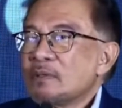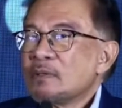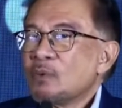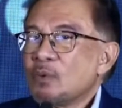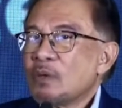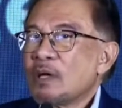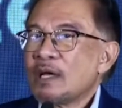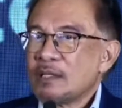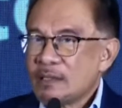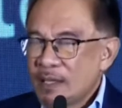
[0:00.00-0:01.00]
who
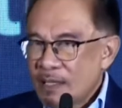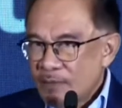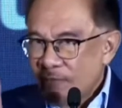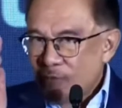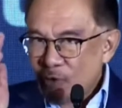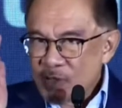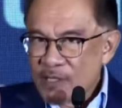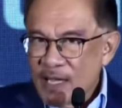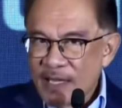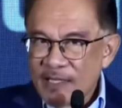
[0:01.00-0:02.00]
had that
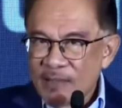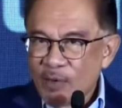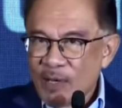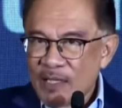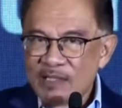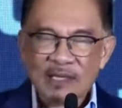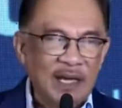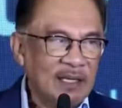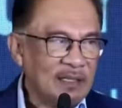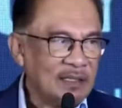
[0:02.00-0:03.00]
foresight about
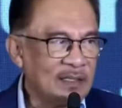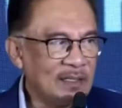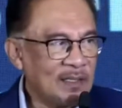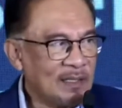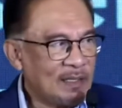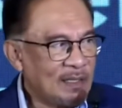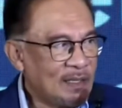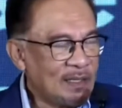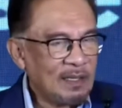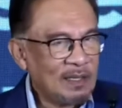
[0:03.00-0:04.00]
ASEAN,
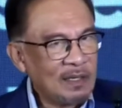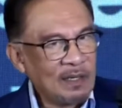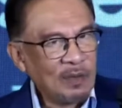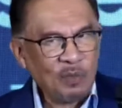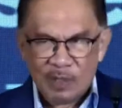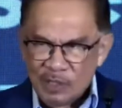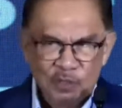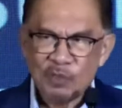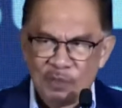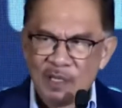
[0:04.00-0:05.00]
which
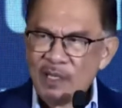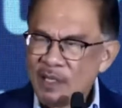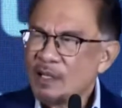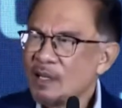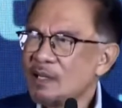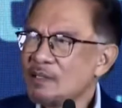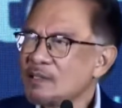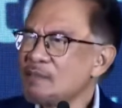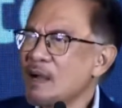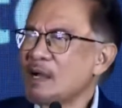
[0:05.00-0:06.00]
to me is
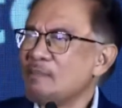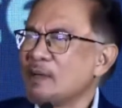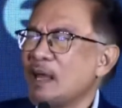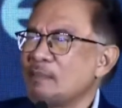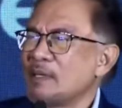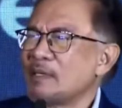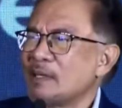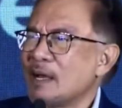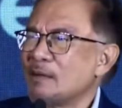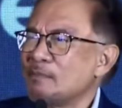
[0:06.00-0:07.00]
remarkable. I mean,
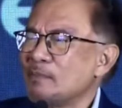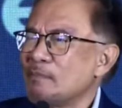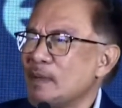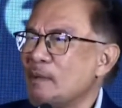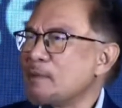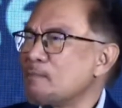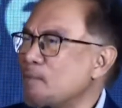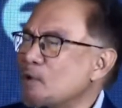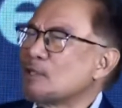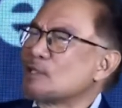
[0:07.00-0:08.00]
I've been in
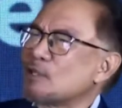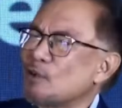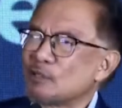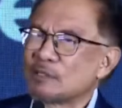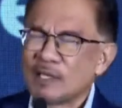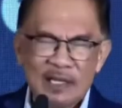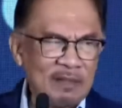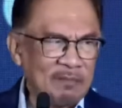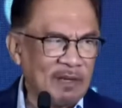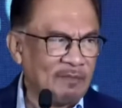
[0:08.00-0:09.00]
politics a long
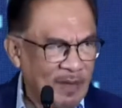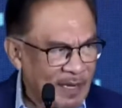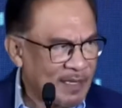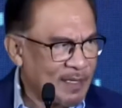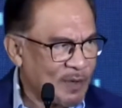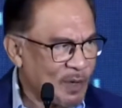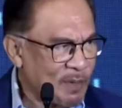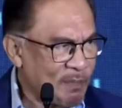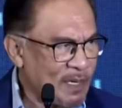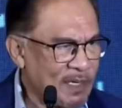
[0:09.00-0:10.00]
time, I've read quite a
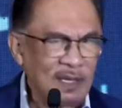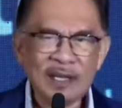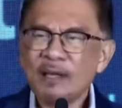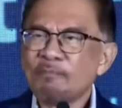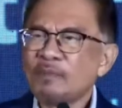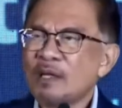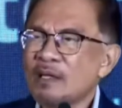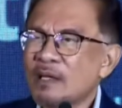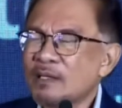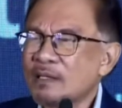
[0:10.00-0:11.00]
bit,
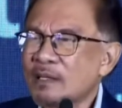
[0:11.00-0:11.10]
and